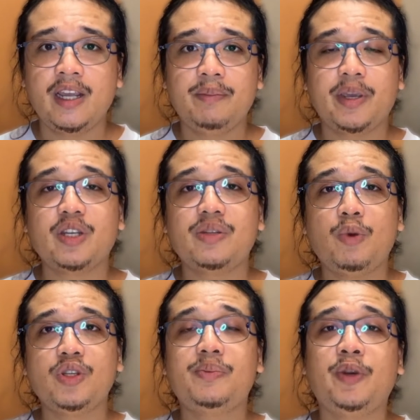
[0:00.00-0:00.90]
because
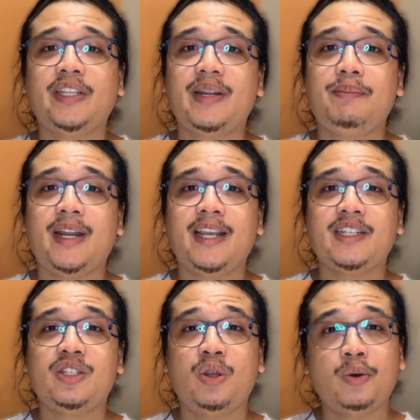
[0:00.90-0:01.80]
most print and
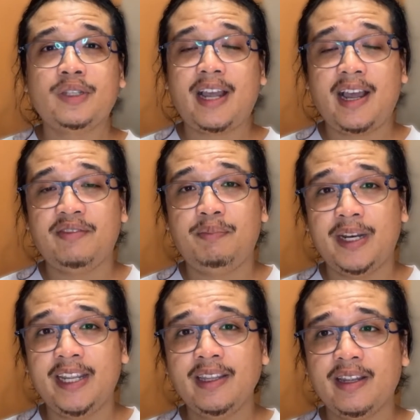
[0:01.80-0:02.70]
place don't have
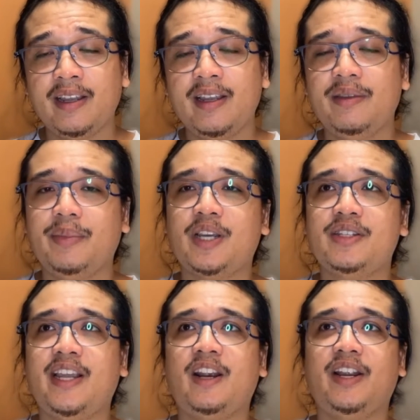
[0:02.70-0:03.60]
bleed because
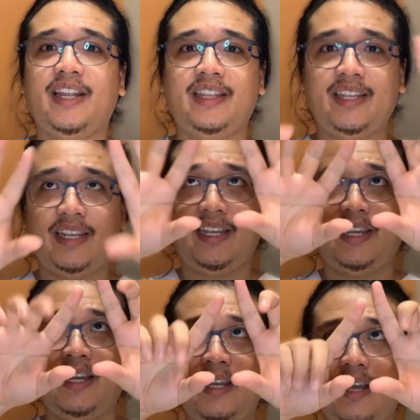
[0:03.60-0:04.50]
they are in
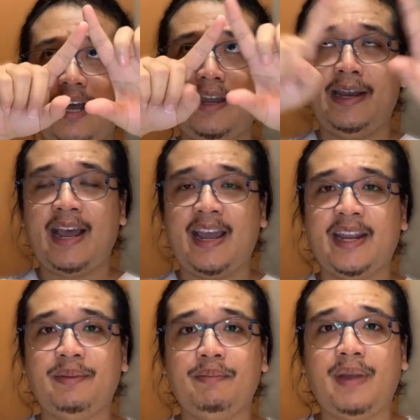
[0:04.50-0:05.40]
the
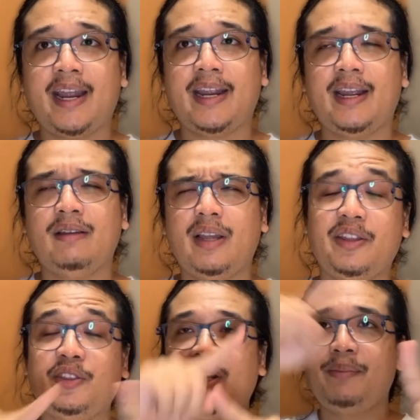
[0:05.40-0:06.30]

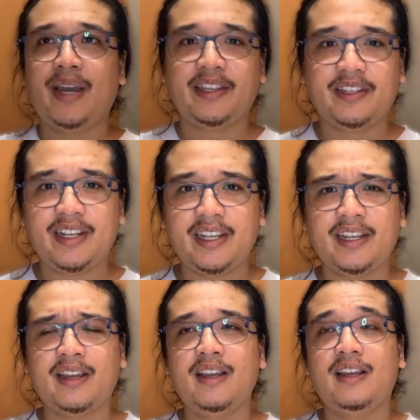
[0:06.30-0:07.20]
3 by
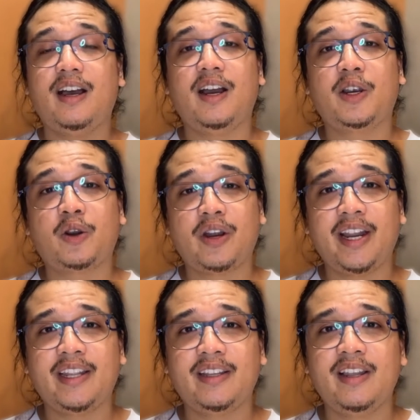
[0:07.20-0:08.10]
3
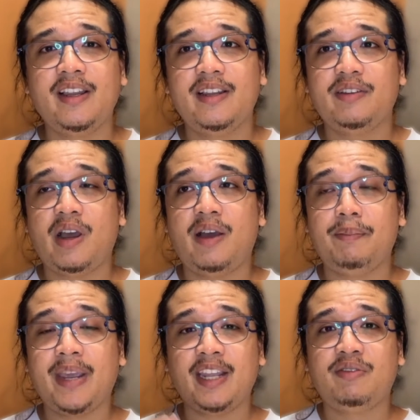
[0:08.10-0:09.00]
grid
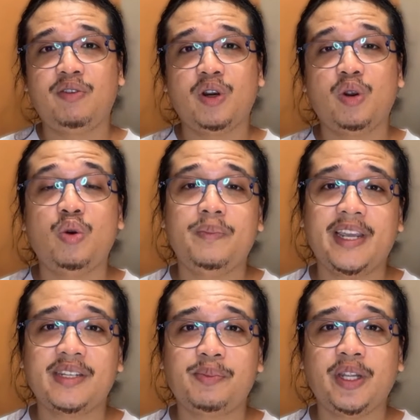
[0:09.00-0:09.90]
made for
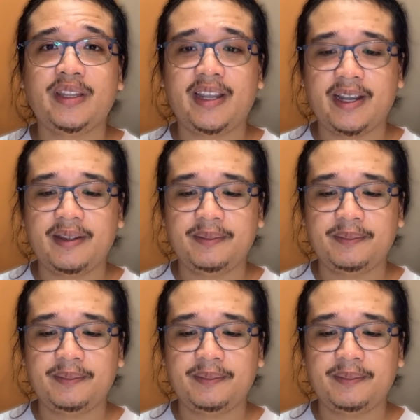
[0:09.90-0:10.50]
home-based printing.